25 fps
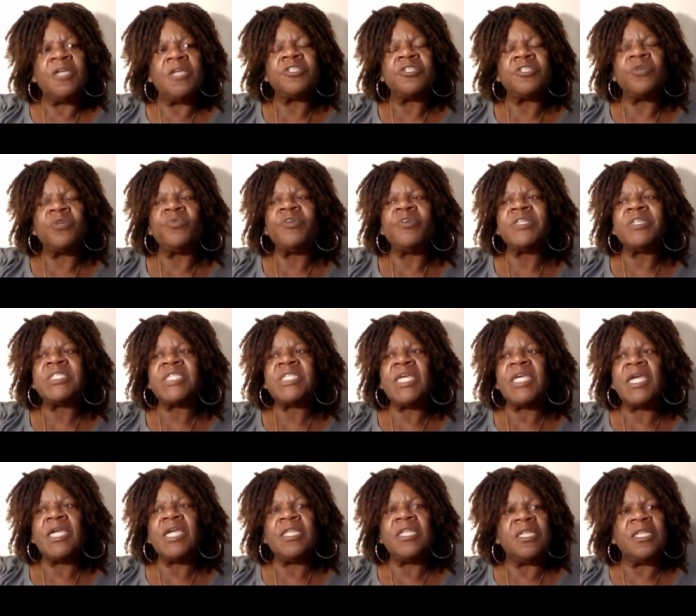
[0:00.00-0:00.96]
So we're
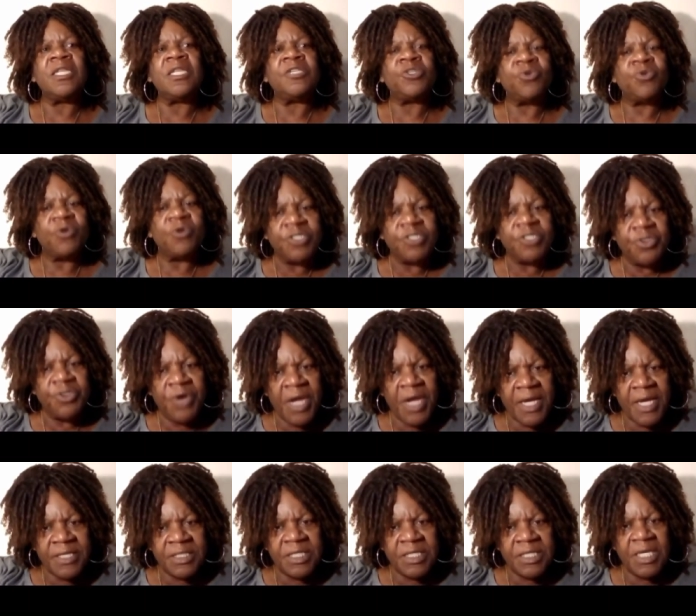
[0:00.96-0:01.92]
saying that torture
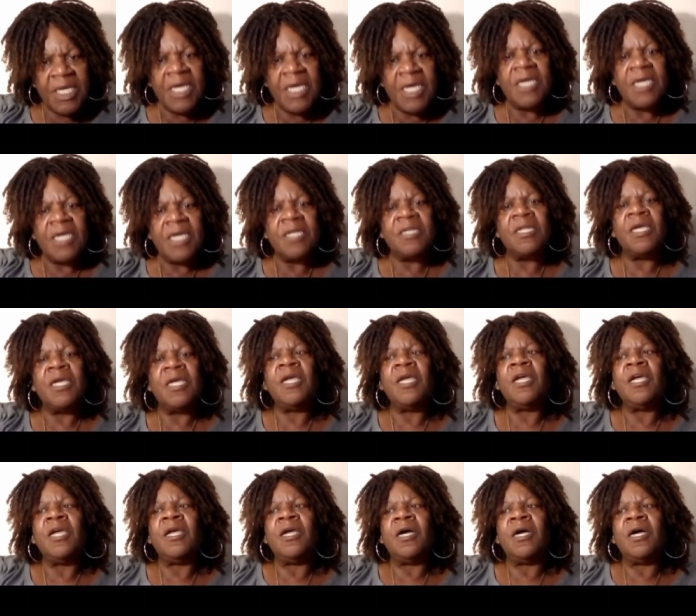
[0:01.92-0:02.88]
has to end,
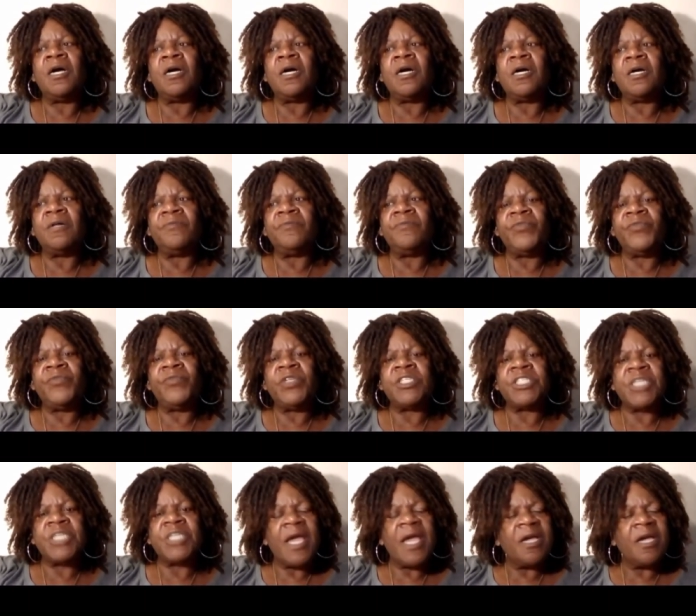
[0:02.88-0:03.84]
um,
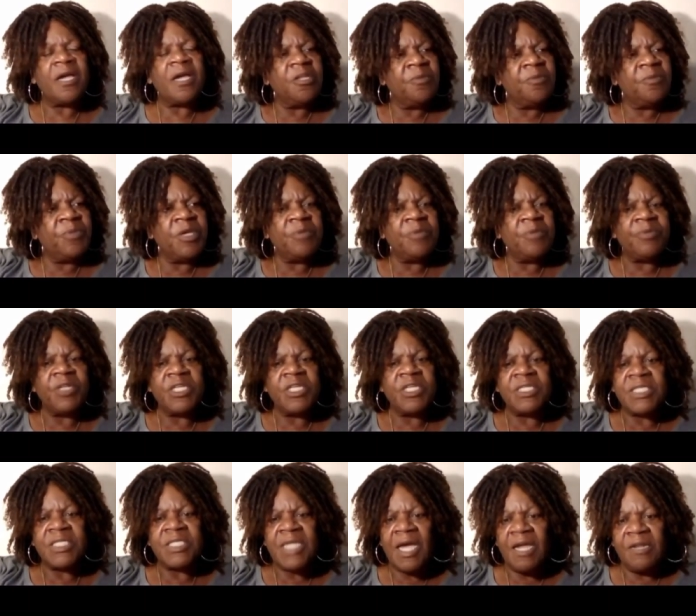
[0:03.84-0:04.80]
shackling people
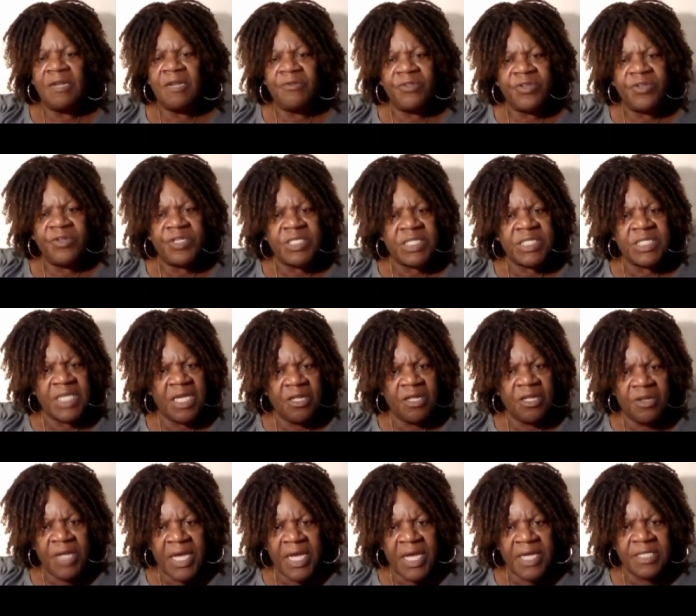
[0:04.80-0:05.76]
inside of their
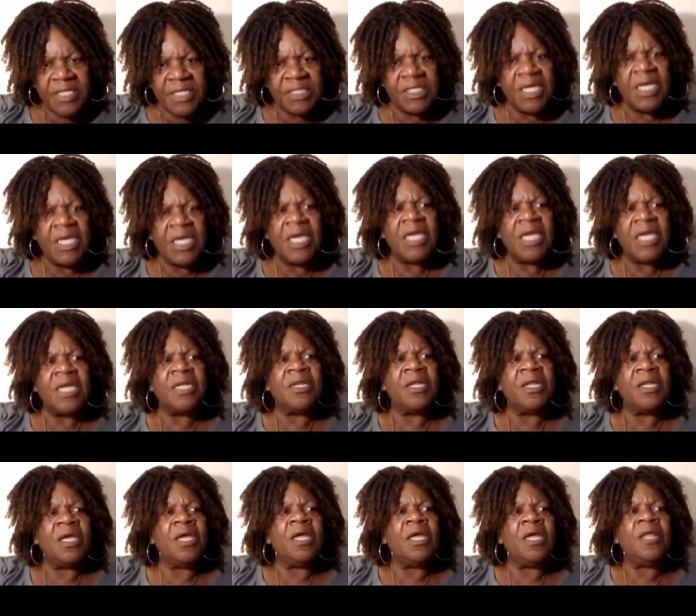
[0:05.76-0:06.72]
cell has to
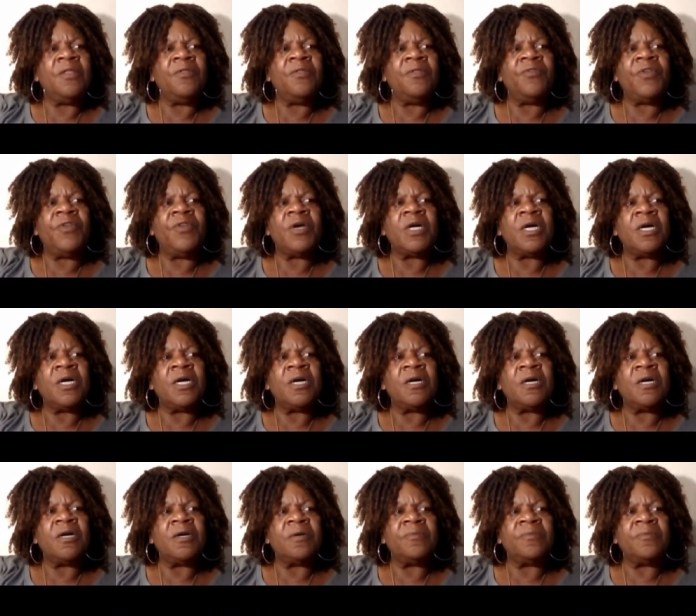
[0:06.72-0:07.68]
end, the
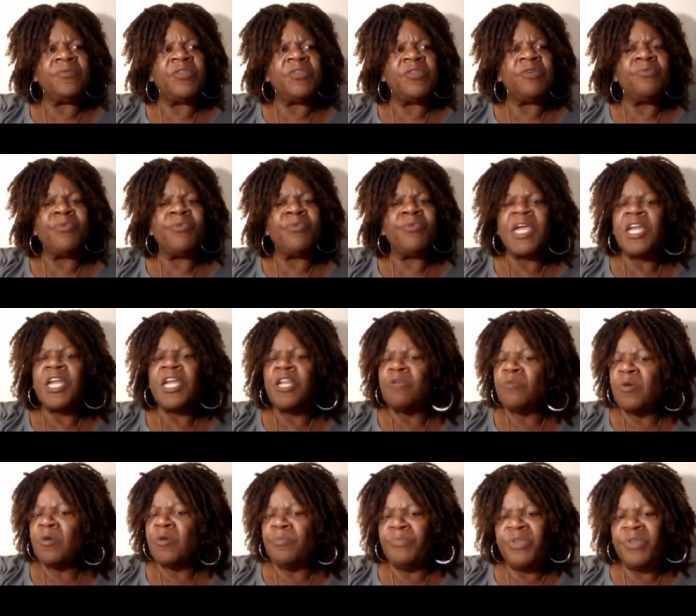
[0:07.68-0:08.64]
um, the
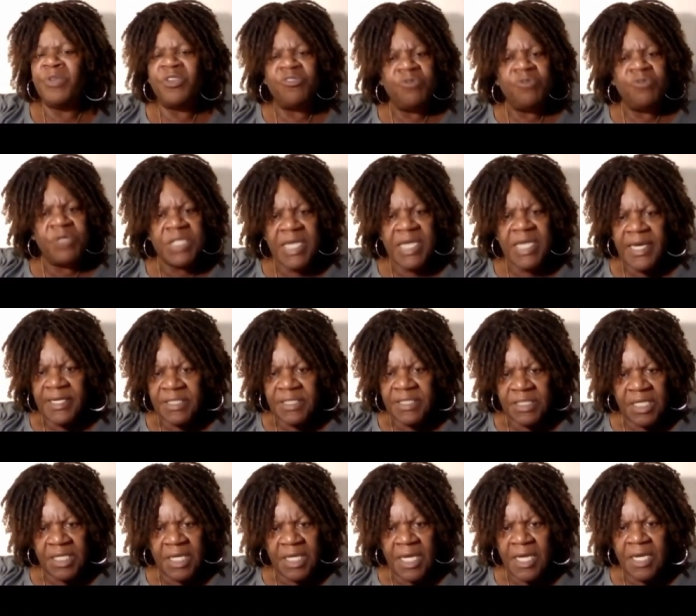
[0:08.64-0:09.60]
random abuse has
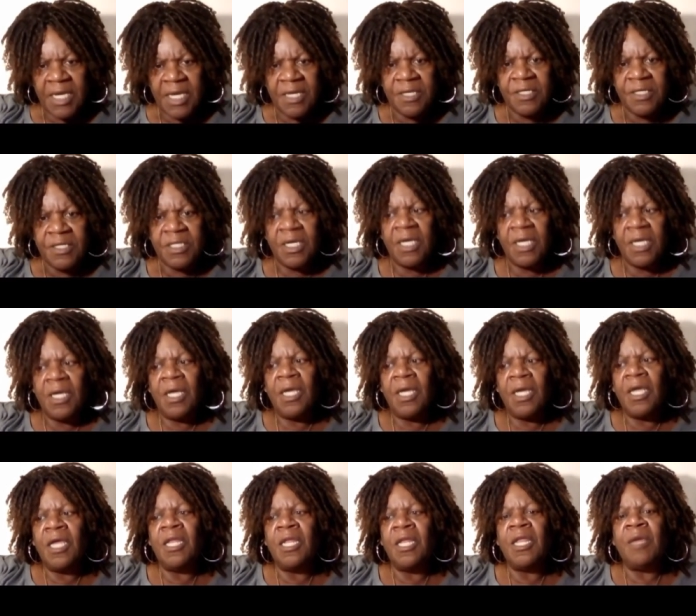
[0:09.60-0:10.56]
to end,
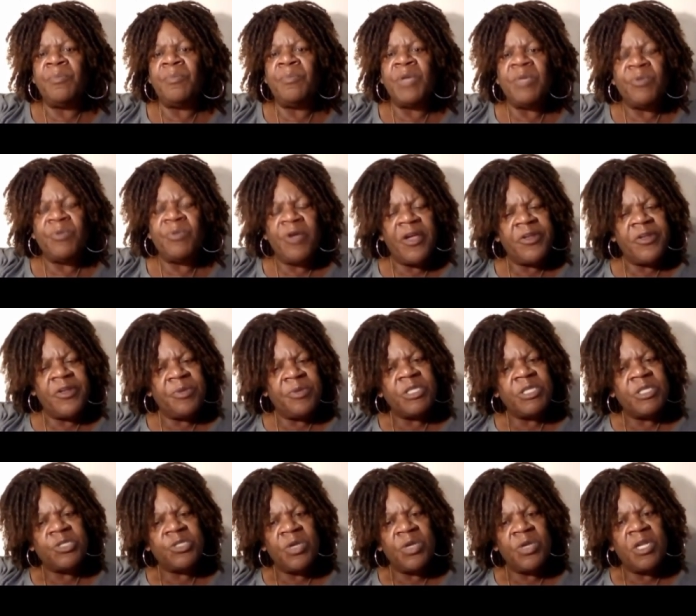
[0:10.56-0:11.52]
and that people have to
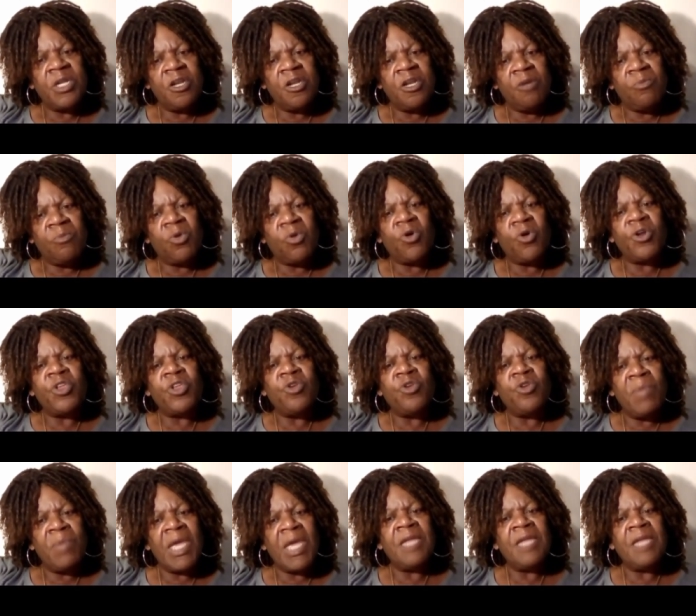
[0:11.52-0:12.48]
be treated in a more
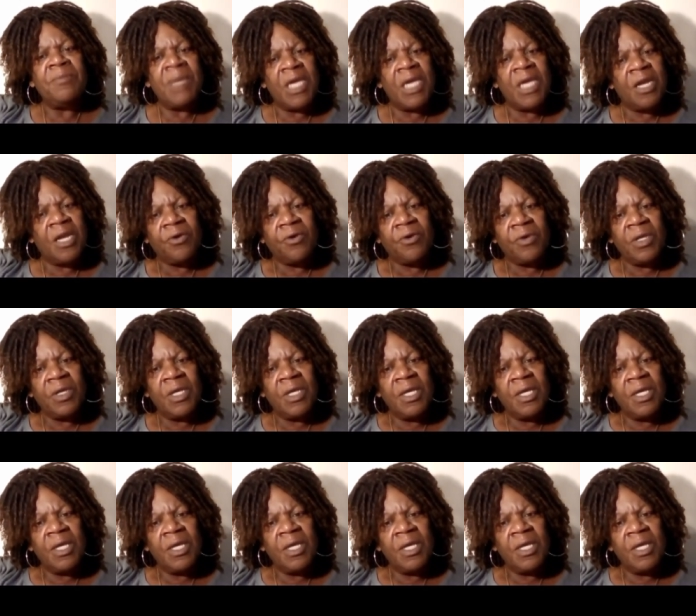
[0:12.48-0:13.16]
humane manner.